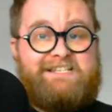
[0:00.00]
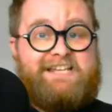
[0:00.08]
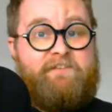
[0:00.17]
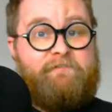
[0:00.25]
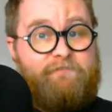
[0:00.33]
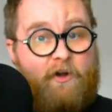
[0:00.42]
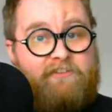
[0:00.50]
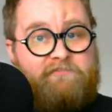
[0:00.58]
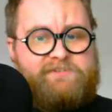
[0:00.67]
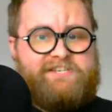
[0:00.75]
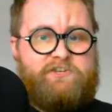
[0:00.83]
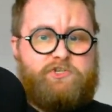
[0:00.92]
a
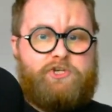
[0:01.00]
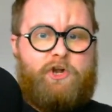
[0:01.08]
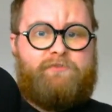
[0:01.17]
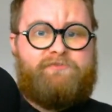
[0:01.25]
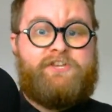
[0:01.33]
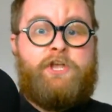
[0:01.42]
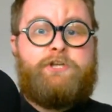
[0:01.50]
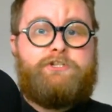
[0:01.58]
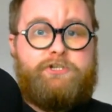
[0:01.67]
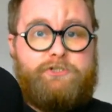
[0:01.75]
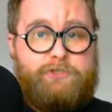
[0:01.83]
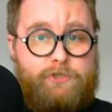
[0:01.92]
5% chance
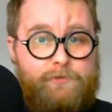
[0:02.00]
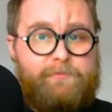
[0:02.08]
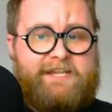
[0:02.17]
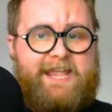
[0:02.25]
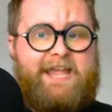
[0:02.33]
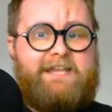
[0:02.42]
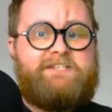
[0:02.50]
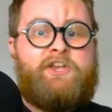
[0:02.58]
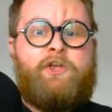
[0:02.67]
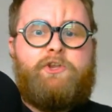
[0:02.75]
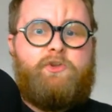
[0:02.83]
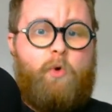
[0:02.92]
to duplicate
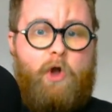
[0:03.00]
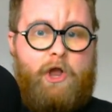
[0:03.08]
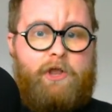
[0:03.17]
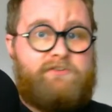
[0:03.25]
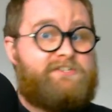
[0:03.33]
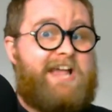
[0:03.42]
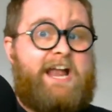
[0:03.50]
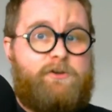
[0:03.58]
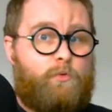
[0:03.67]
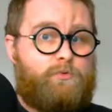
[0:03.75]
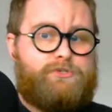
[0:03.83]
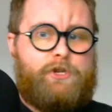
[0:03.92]
your urns
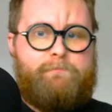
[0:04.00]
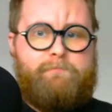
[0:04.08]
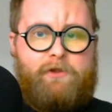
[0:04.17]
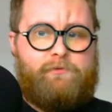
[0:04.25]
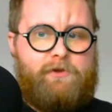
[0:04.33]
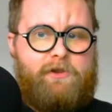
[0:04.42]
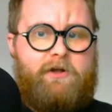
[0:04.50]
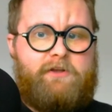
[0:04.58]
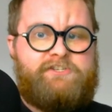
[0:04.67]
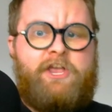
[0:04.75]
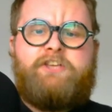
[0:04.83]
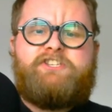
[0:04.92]
and also blown
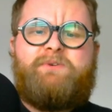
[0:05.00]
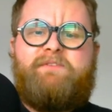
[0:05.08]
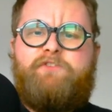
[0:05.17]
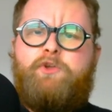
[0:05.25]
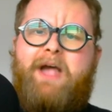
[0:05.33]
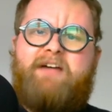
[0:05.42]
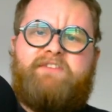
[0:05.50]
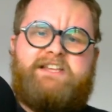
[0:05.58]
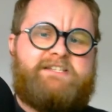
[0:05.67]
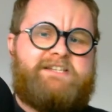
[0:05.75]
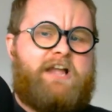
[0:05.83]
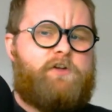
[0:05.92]
glass. So if you have a
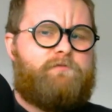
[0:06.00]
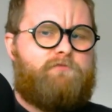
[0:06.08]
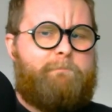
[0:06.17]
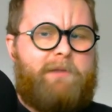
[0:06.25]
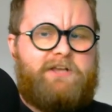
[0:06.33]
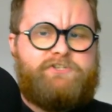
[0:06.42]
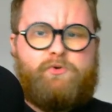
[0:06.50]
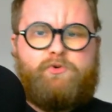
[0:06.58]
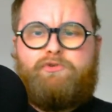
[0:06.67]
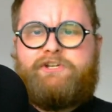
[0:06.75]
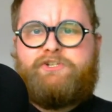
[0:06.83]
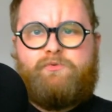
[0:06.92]
stack of robust or
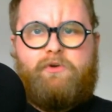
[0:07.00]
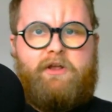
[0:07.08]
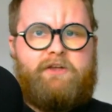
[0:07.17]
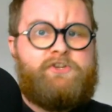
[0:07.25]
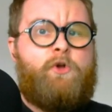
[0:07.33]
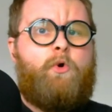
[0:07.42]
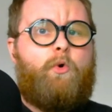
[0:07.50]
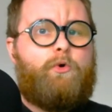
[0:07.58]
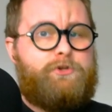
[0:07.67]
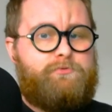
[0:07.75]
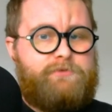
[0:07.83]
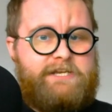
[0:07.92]
crystal glass, or
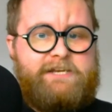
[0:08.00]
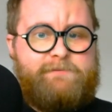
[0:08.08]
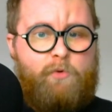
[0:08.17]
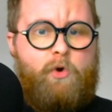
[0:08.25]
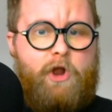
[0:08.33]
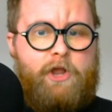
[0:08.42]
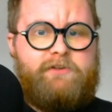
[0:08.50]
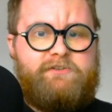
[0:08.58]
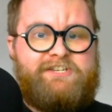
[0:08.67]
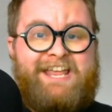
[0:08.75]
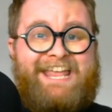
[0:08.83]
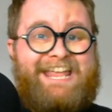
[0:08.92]
you need more
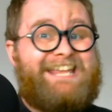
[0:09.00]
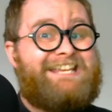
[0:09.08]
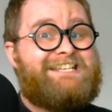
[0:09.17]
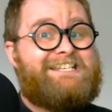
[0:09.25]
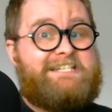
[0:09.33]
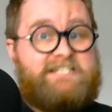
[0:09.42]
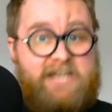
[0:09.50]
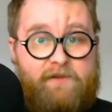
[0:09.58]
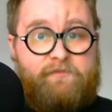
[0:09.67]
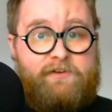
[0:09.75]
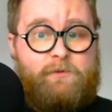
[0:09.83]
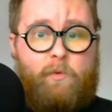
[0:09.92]
urns, it is
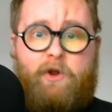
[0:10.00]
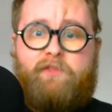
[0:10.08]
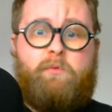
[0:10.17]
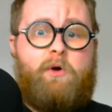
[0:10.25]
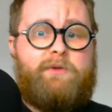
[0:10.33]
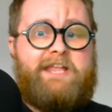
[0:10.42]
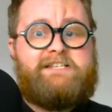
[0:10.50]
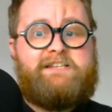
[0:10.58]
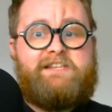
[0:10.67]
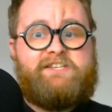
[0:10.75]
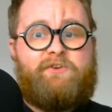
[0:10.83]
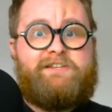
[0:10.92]
definitely worthwhile getting
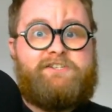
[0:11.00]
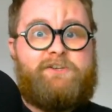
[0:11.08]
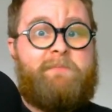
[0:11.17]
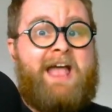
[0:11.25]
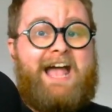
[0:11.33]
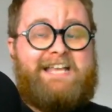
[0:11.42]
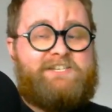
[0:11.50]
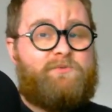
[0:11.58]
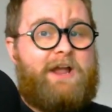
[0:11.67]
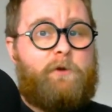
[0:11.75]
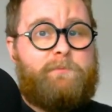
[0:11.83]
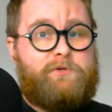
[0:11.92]
this item, as it will
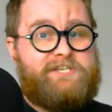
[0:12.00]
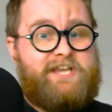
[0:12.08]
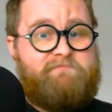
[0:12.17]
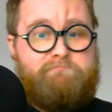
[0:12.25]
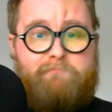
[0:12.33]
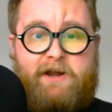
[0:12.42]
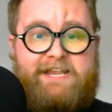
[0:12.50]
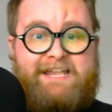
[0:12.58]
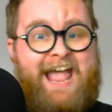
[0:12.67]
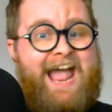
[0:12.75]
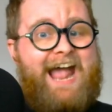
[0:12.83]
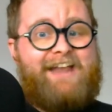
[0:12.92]
help you save
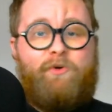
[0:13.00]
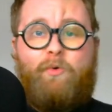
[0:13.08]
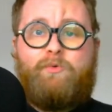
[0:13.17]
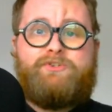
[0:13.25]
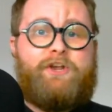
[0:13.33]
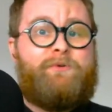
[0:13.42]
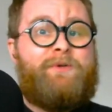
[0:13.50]
money and also